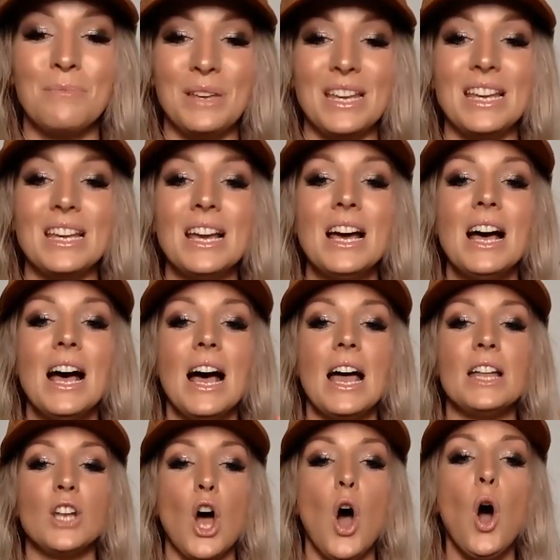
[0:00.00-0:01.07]
be
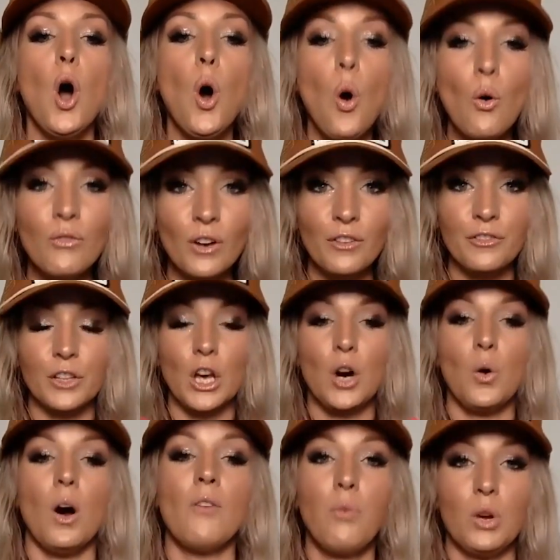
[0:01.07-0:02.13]
an
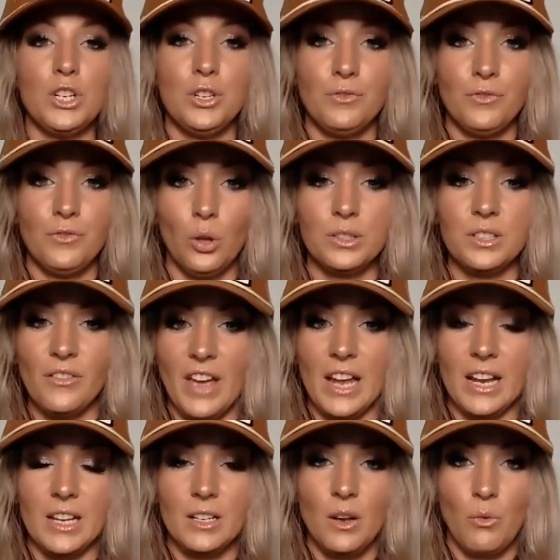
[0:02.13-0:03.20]
overflow of what you've
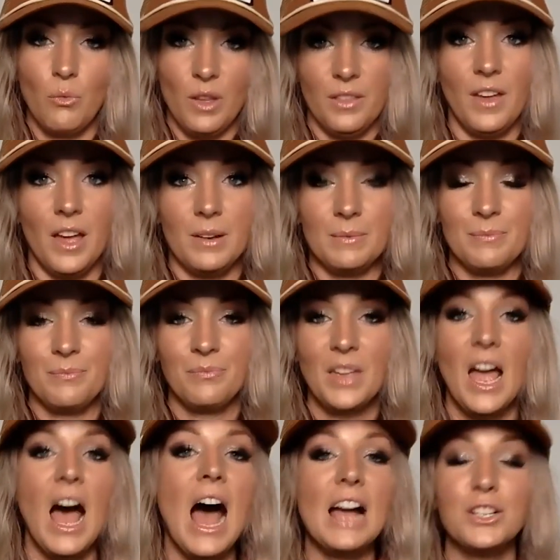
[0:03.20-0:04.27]
cultivated within.
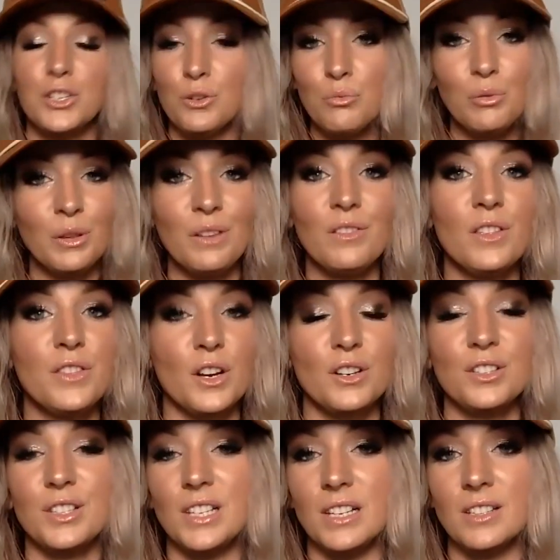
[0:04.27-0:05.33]
I do believe that
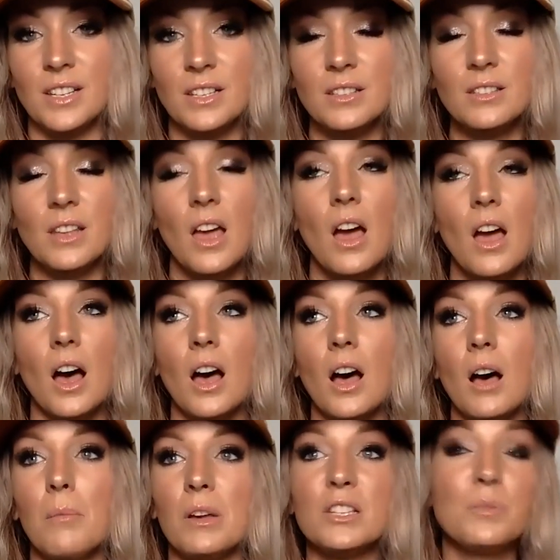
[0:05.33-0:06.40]
there's seasons,
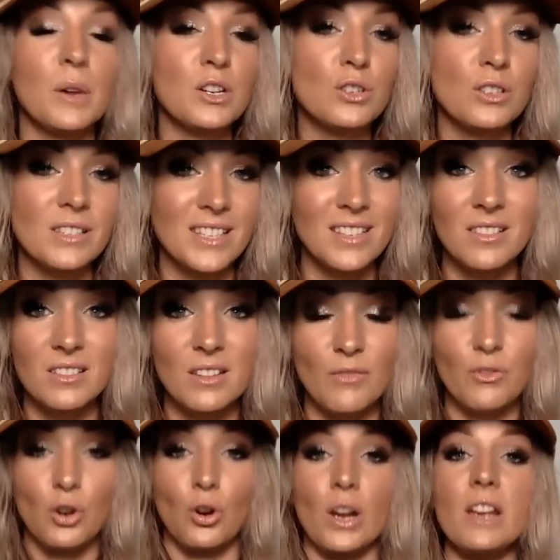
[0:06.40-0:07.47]
especially seasons
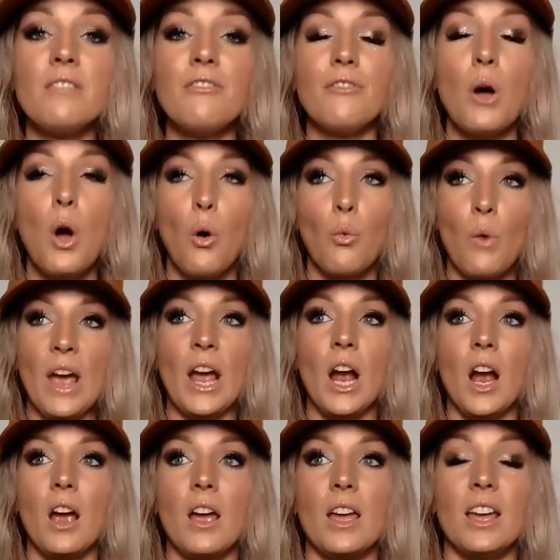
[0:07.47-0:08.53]
of grief,
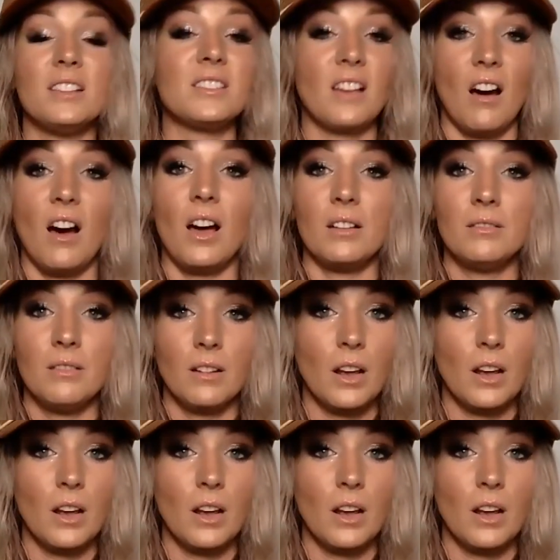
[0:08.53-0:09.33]
where it's God